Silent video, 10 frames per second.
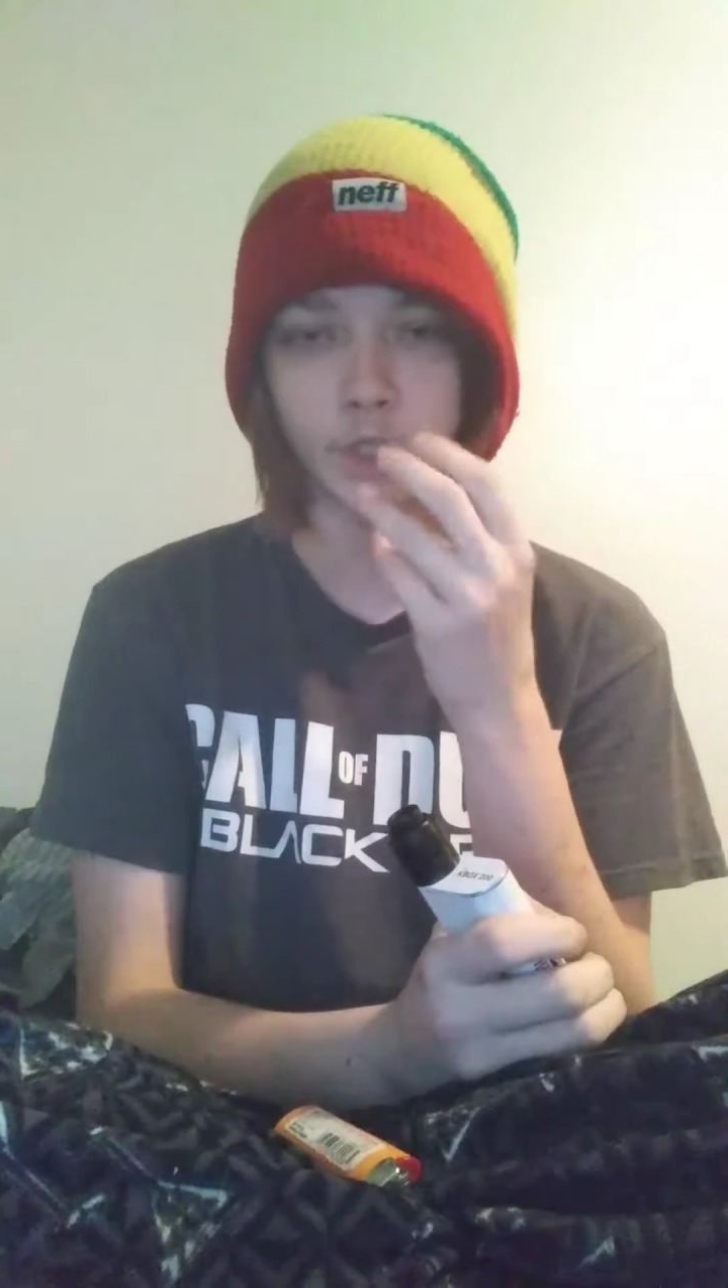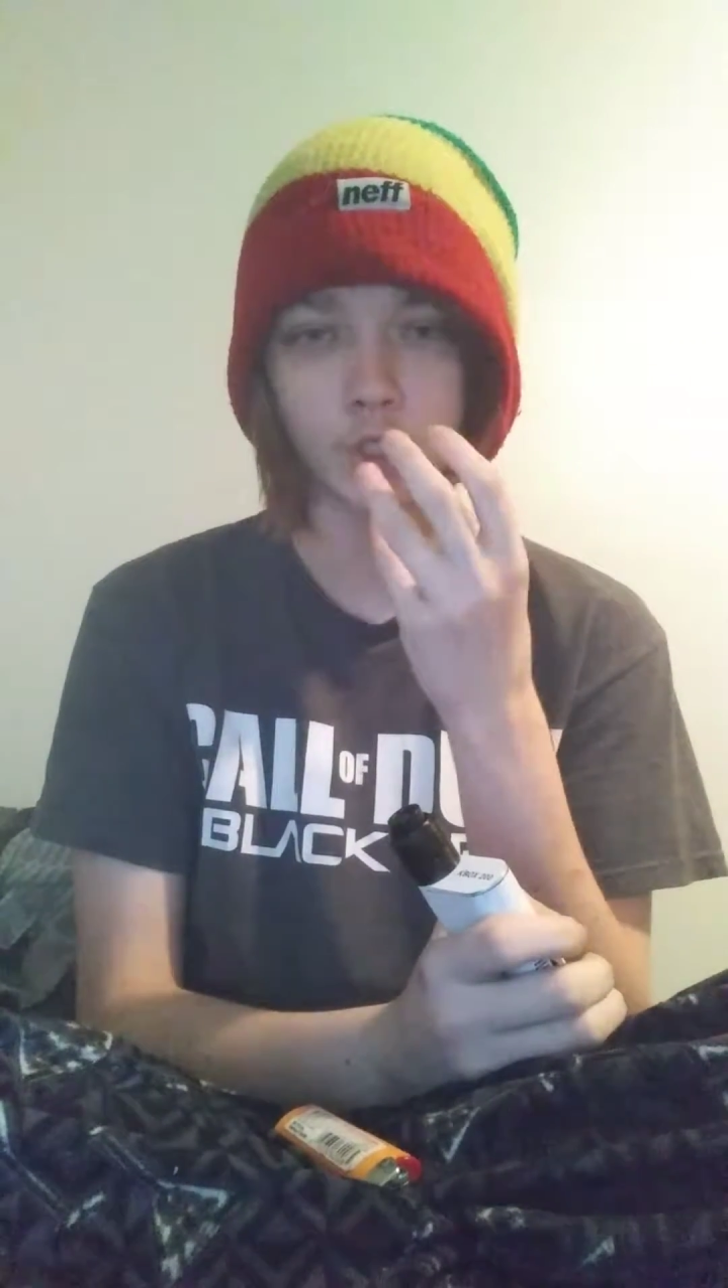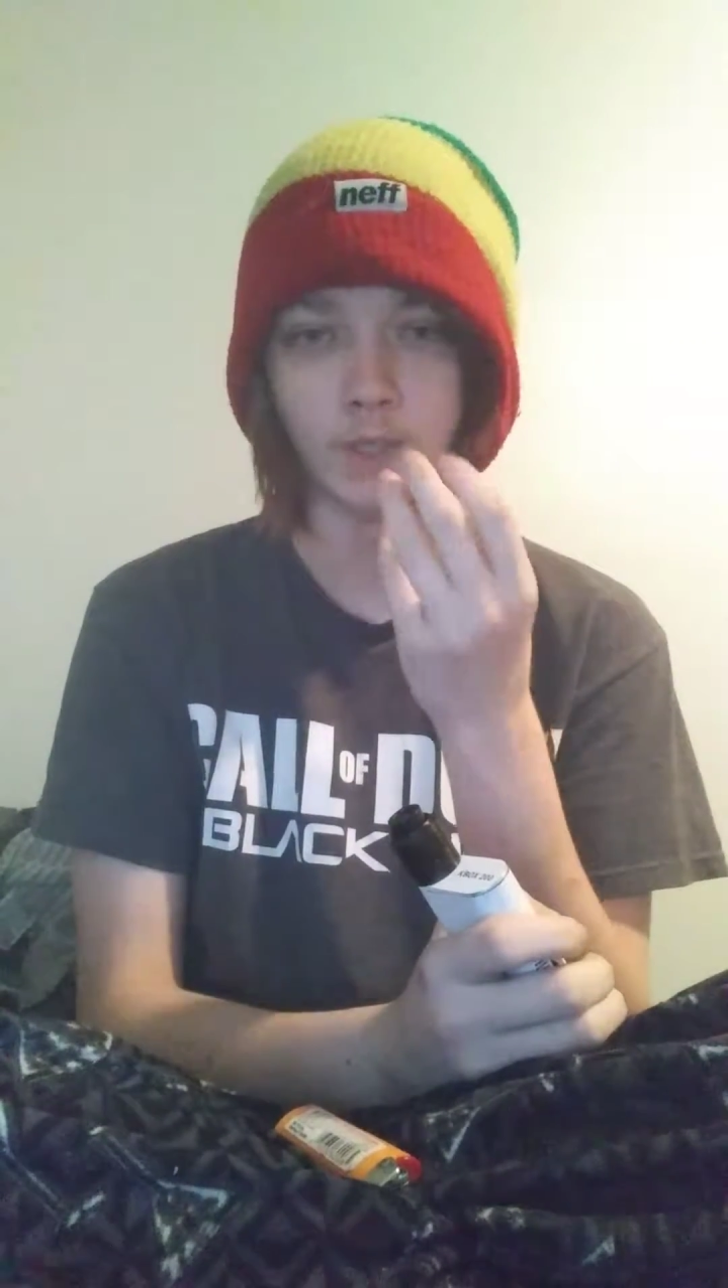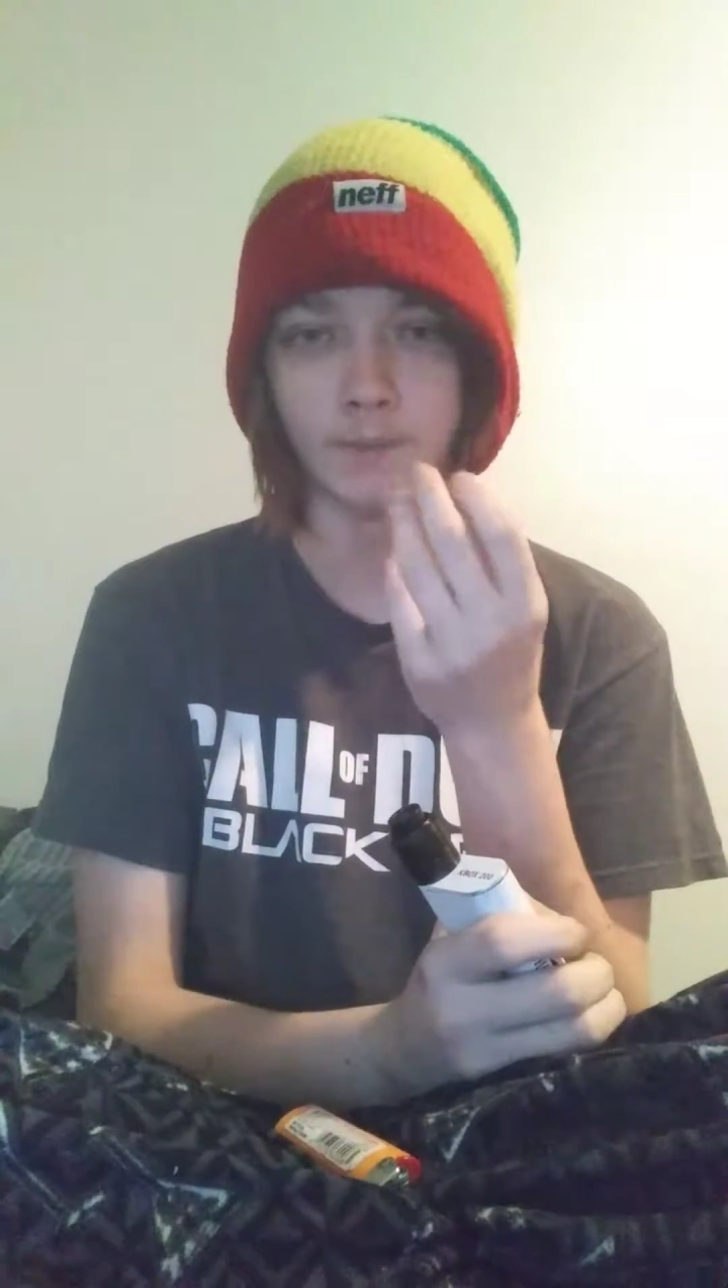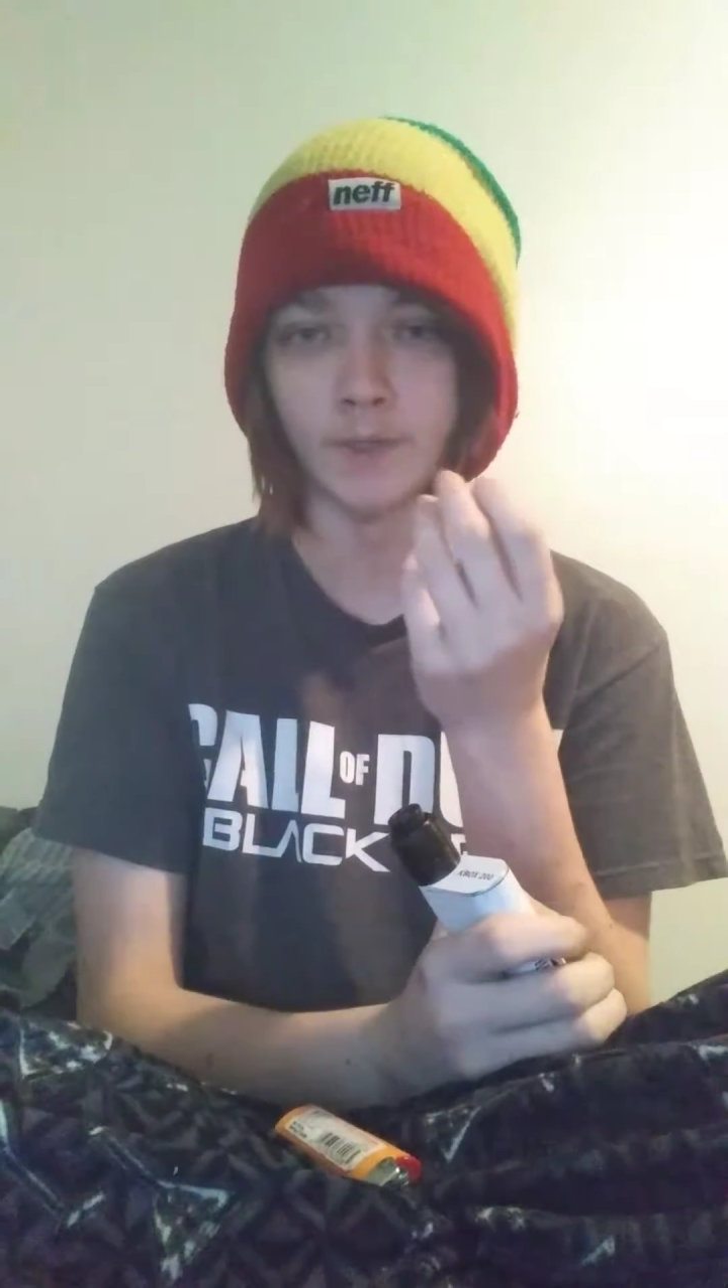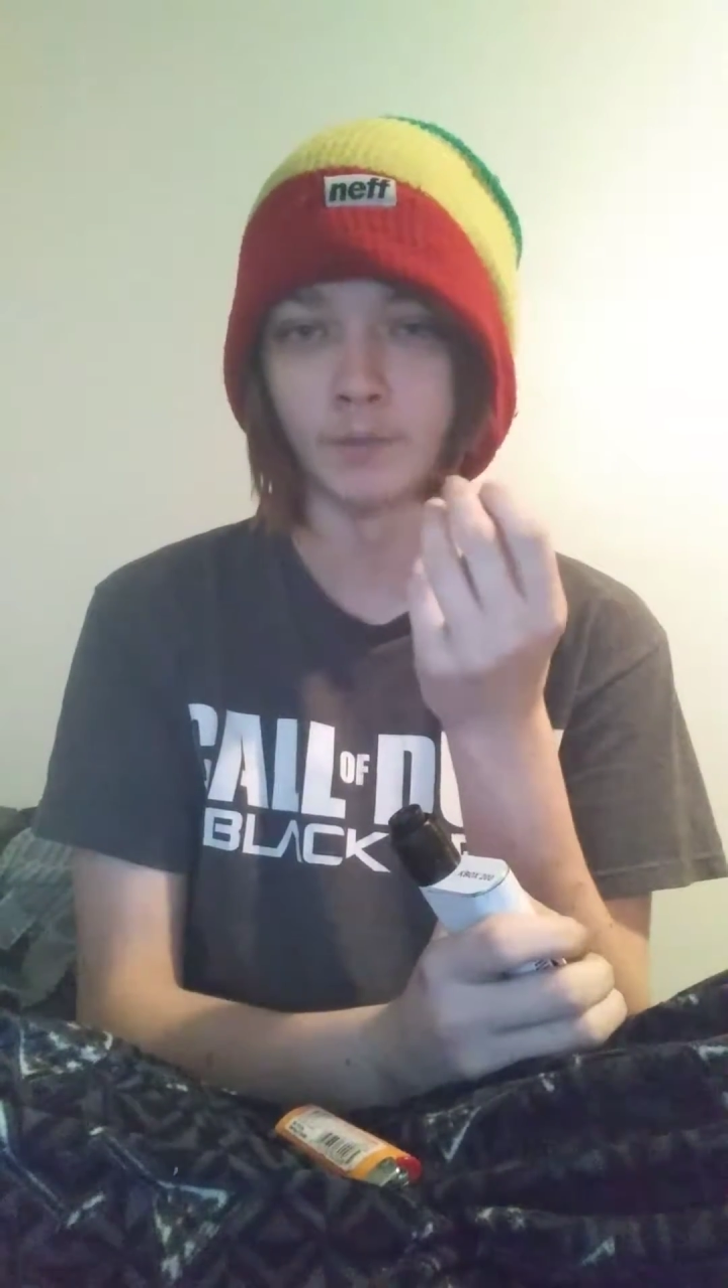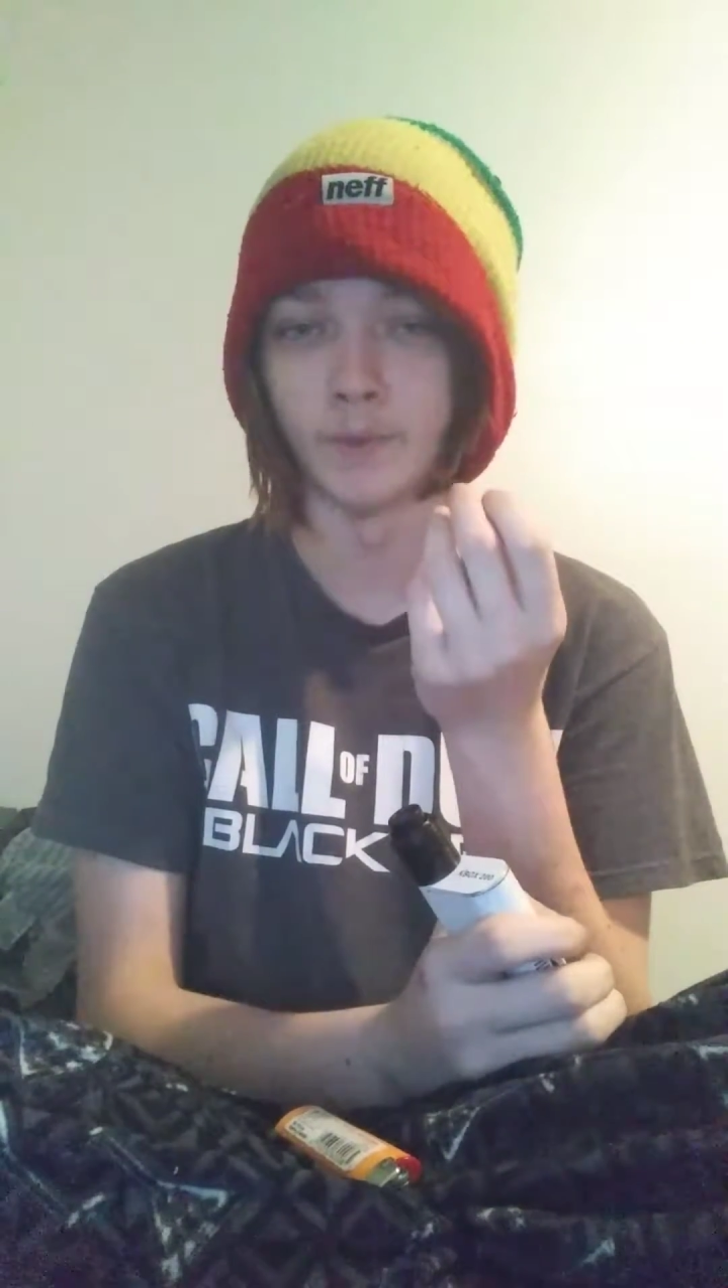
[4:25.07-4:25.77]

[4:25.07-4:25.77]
strawberry